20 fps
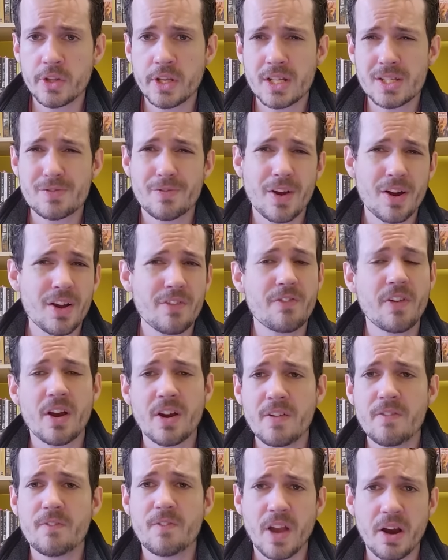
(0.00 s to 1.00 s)
And it's very,
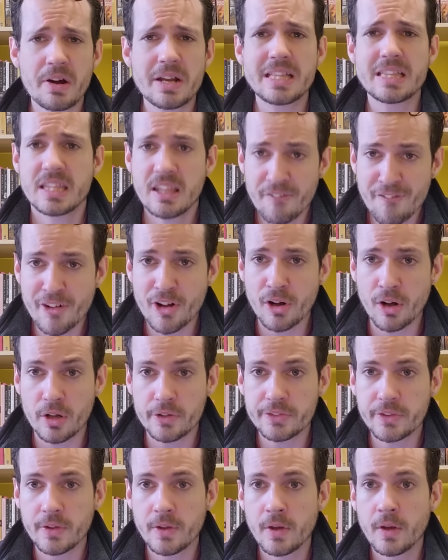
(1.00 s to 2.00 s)
very, very
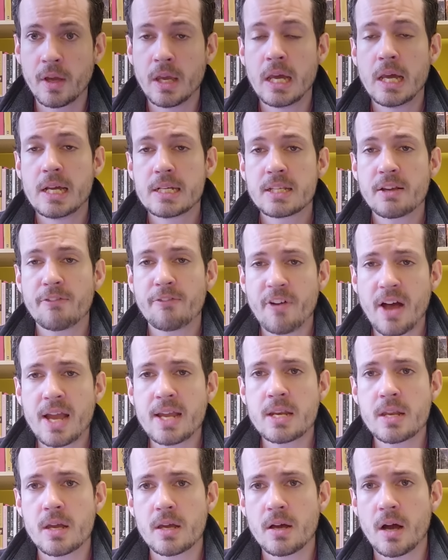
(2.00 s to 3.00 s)
difficult to
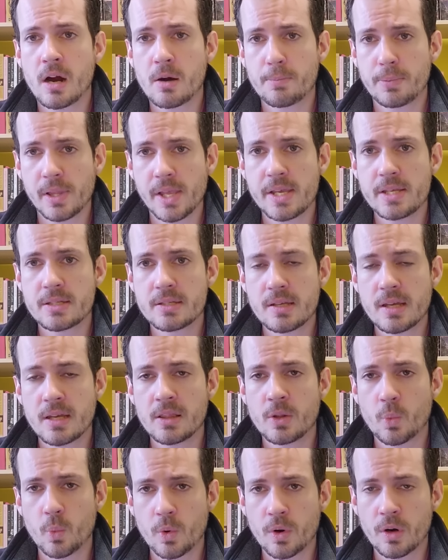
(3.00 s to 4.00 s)
find our place in
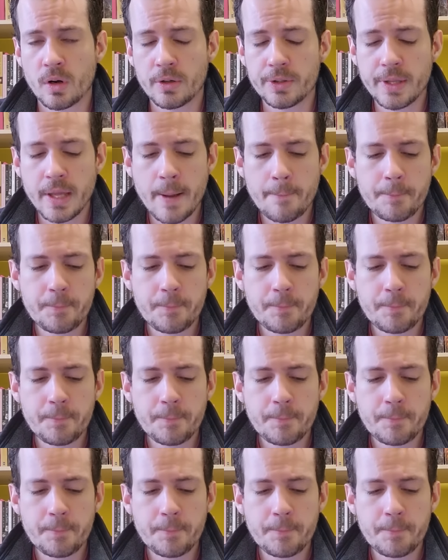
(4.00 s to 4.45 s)
the world.